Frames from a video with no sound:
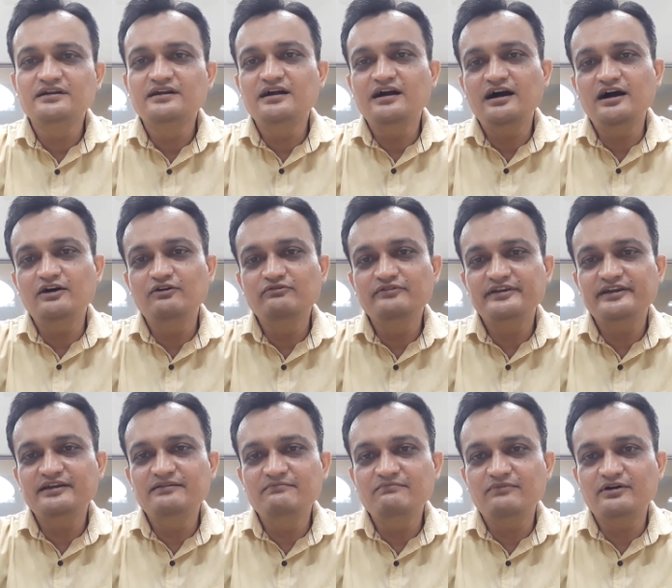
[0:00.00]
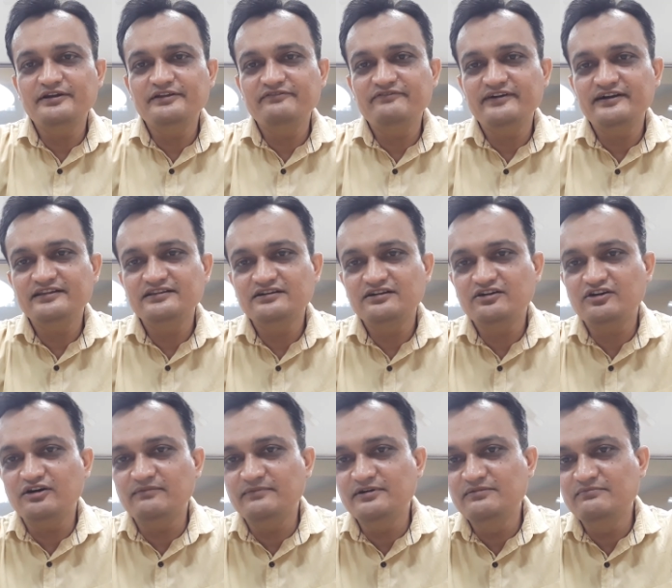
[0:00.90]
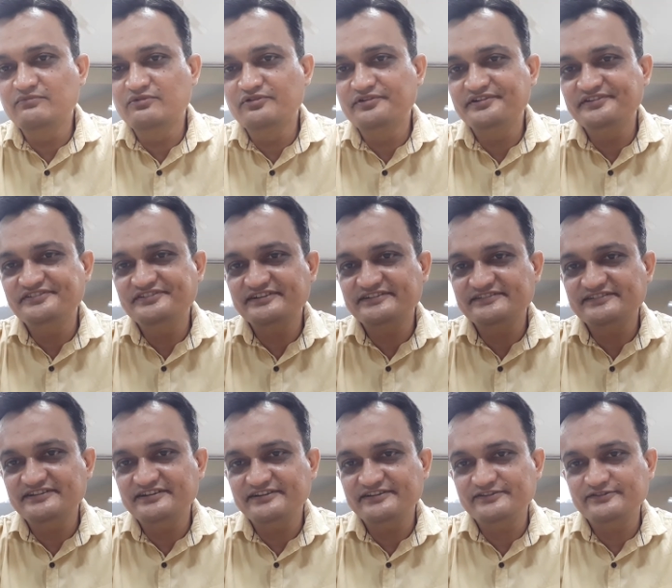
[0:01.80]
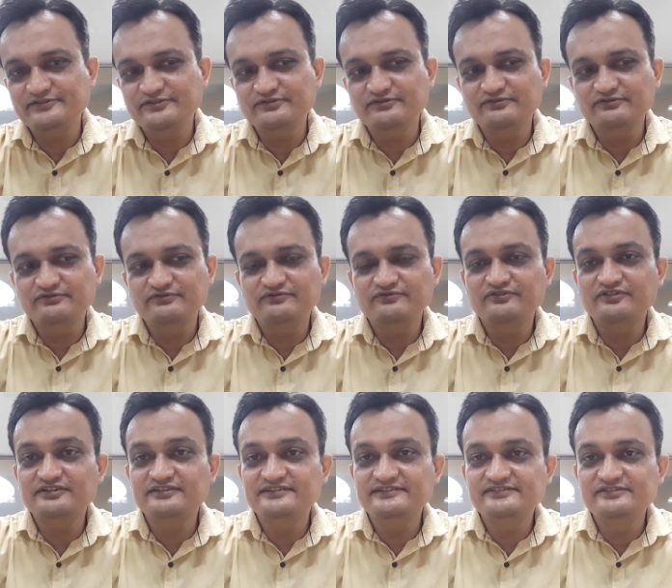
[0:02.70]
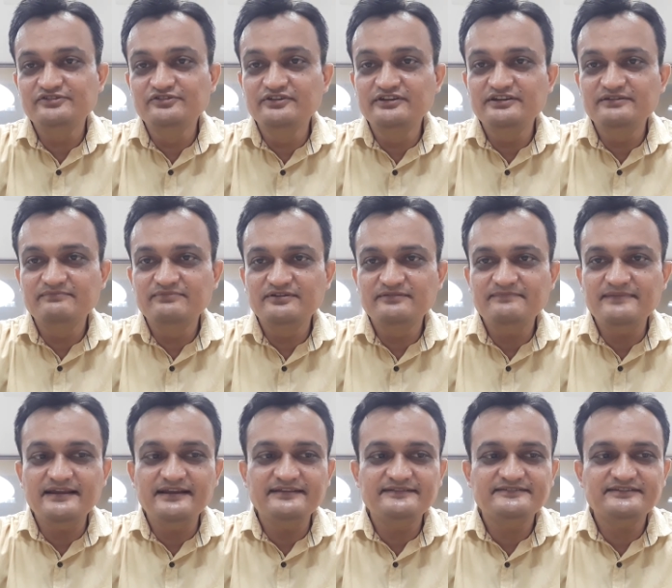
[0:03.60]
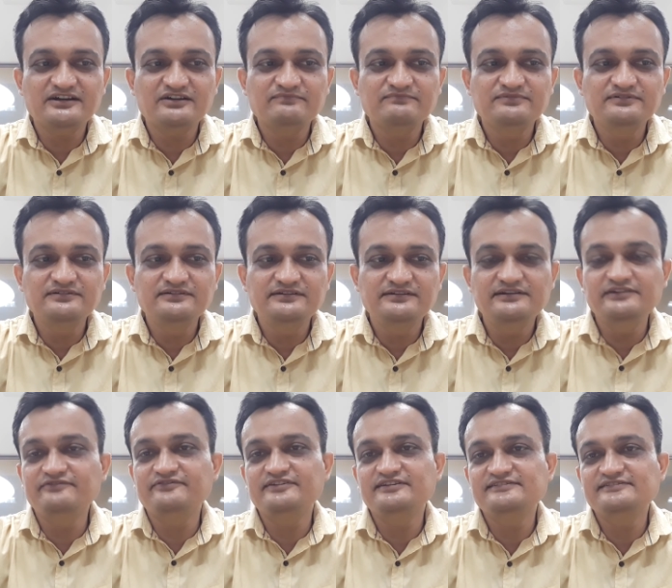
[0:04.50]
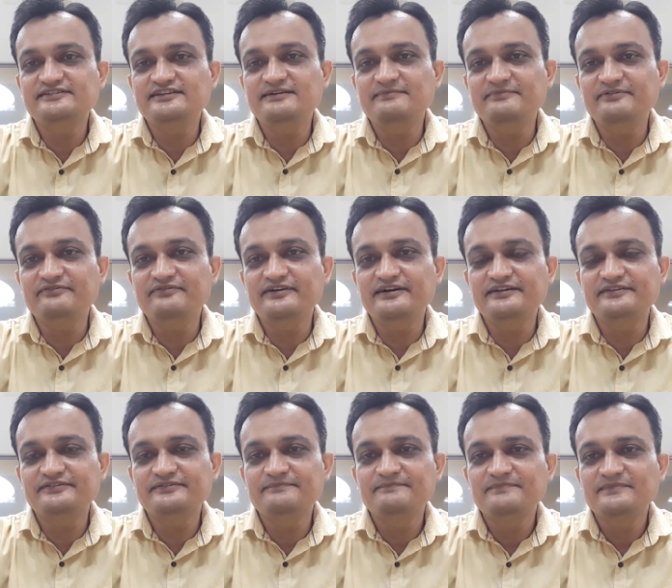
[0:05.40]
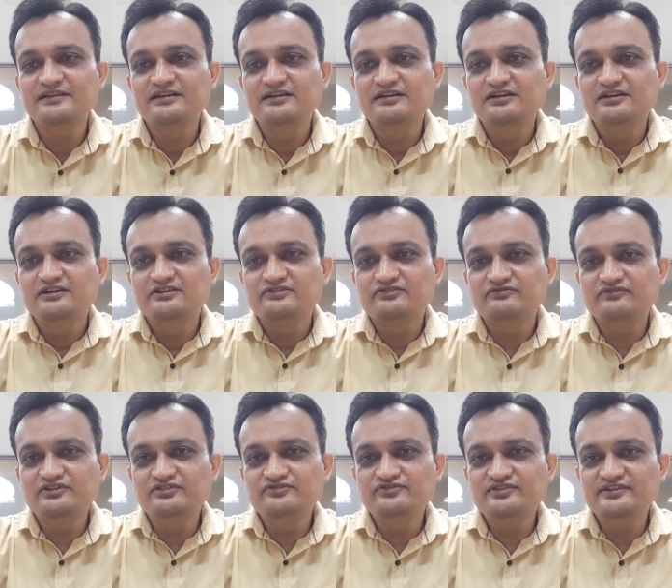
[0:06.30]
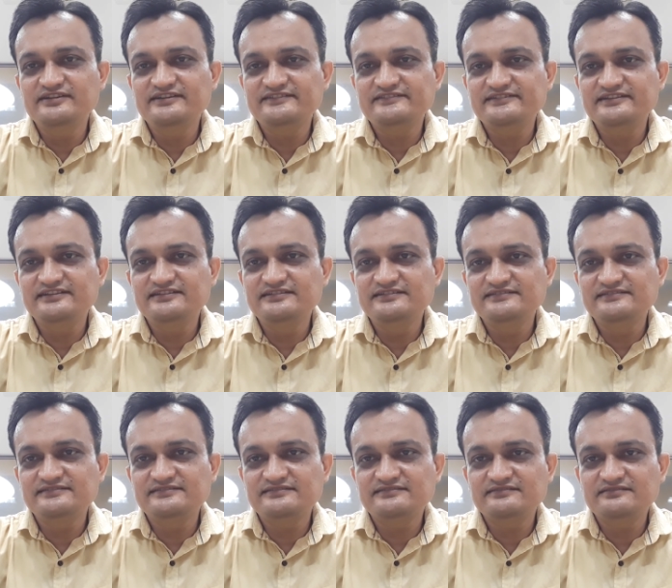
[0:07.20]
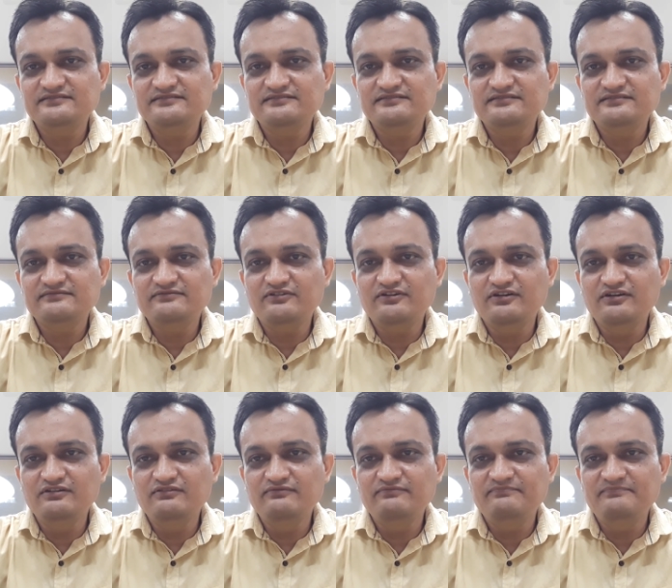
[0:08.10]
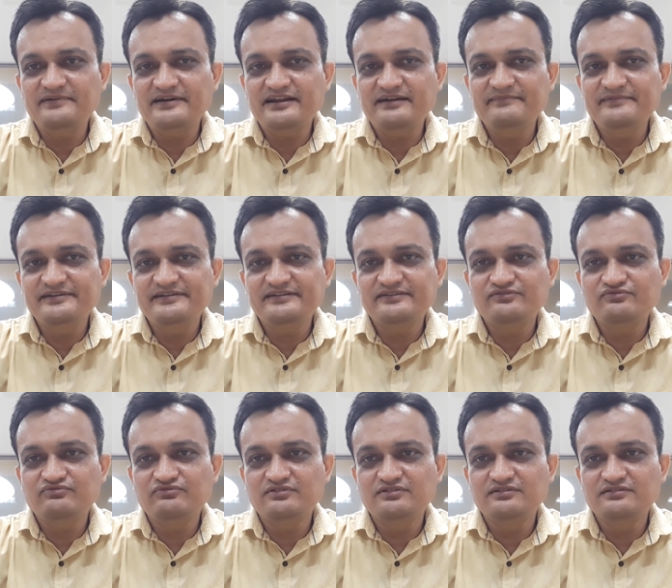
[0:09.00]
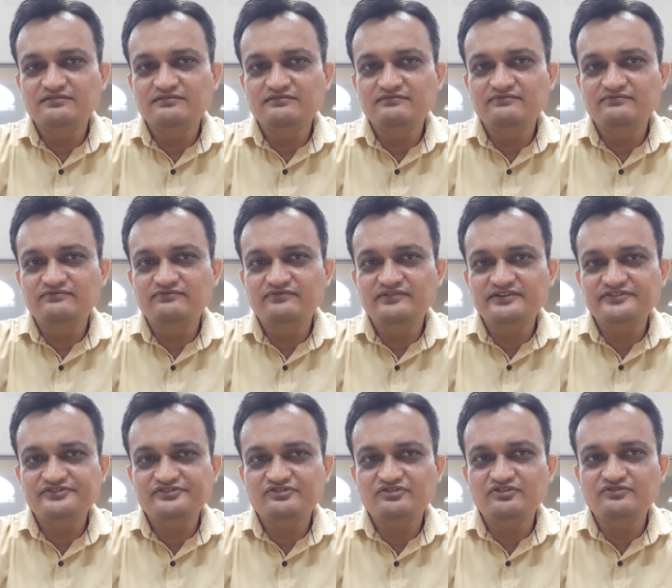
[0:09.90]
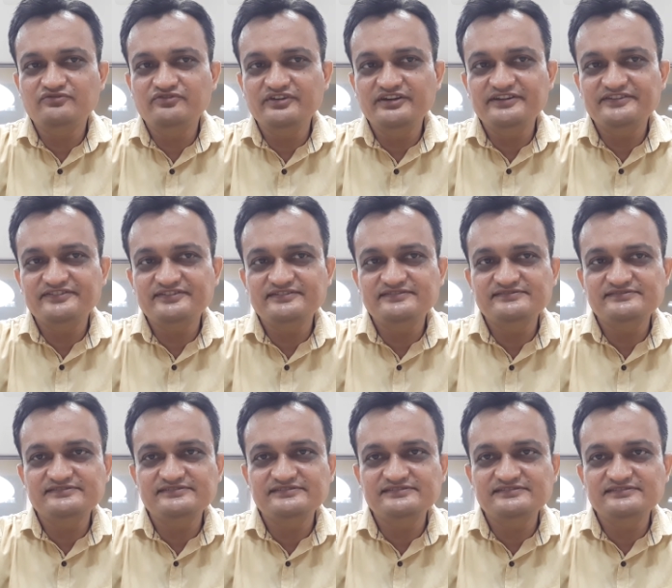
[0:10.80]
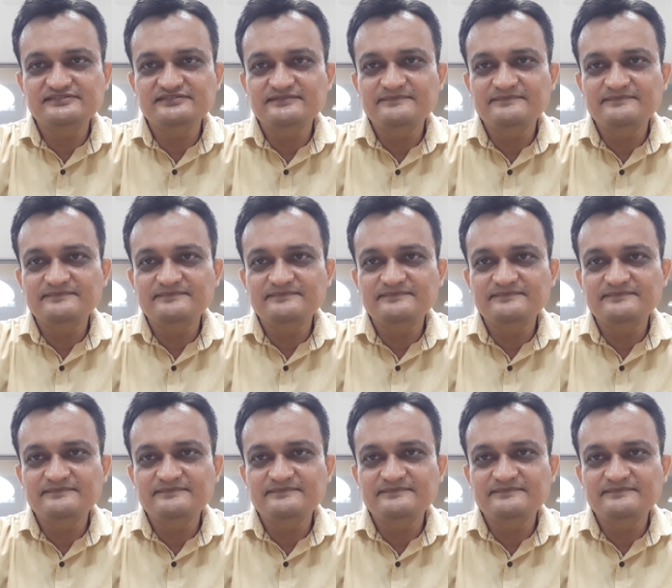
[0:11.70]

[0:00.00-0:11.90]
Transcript: How we can modify the common mode rejection ratio for this dual input balance output differential amplifiers. So once you understand this all parameters for first configurations,